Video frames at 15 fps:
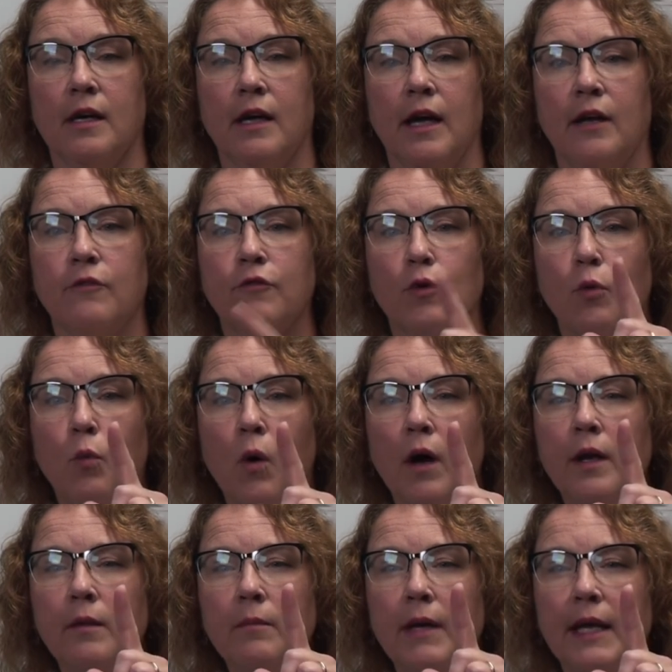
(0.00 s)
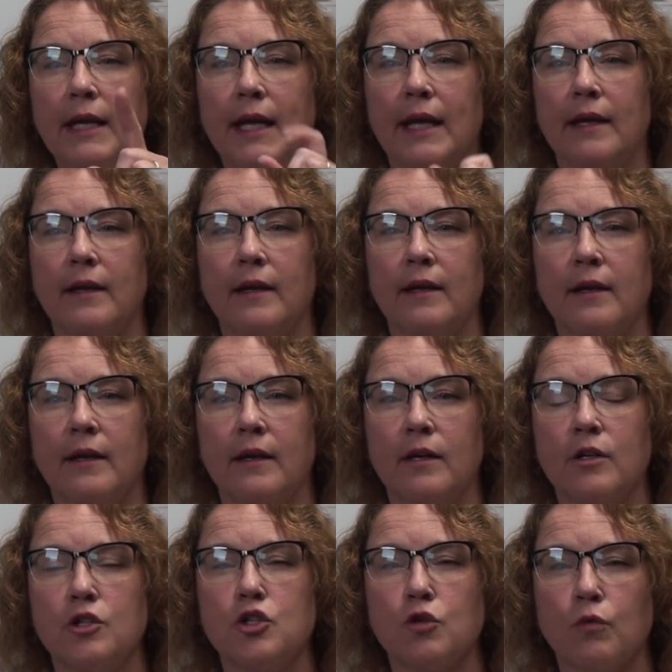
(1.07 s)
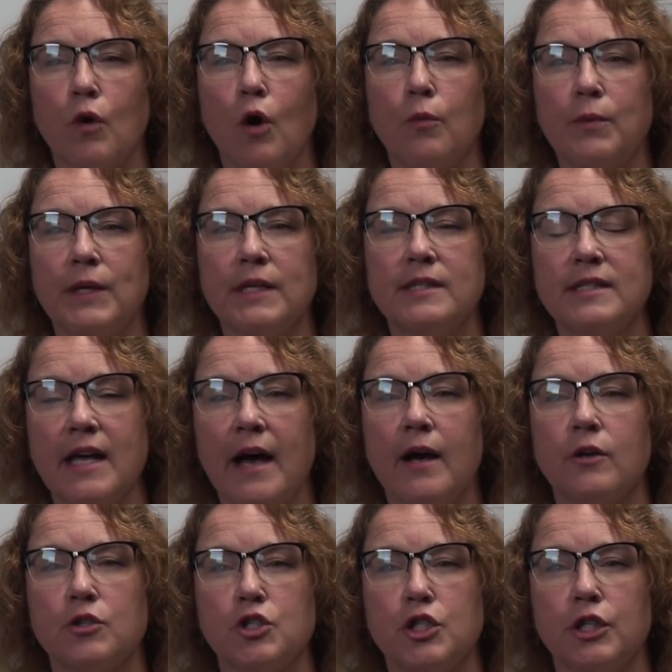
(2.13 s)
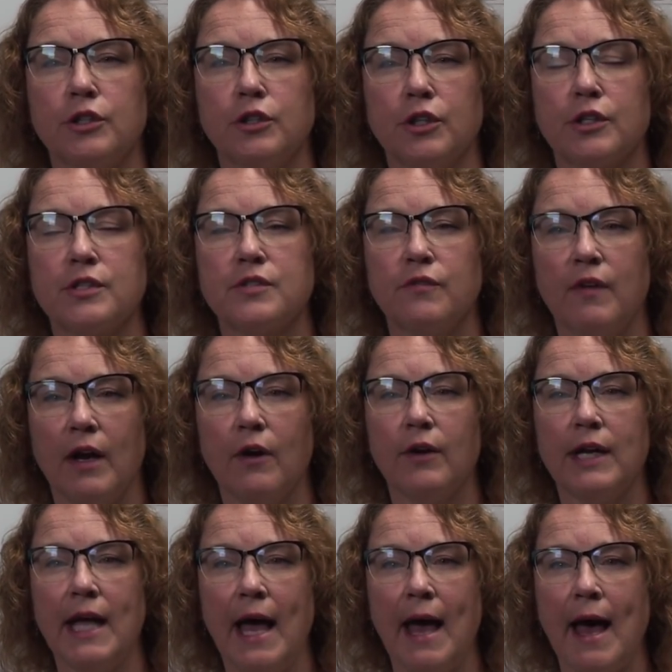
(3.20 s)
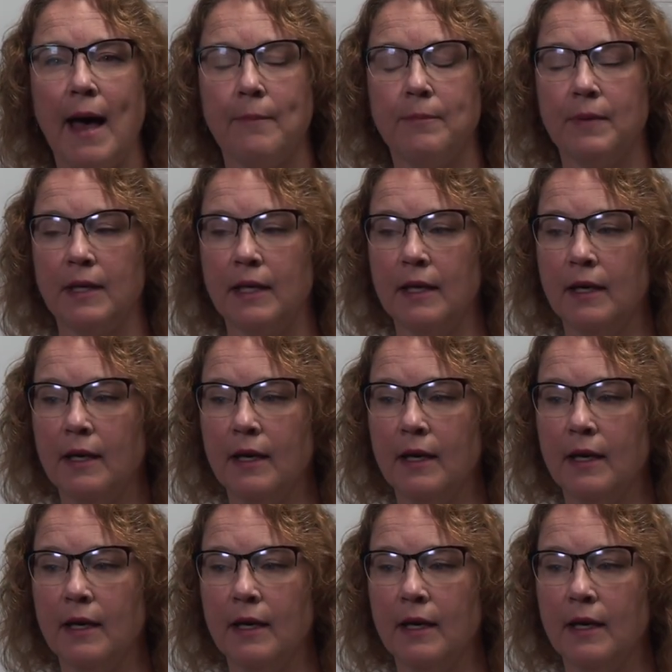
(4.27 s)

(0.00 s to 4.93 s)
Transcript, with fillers: And for one minute, Jerome can tell she looks very happy.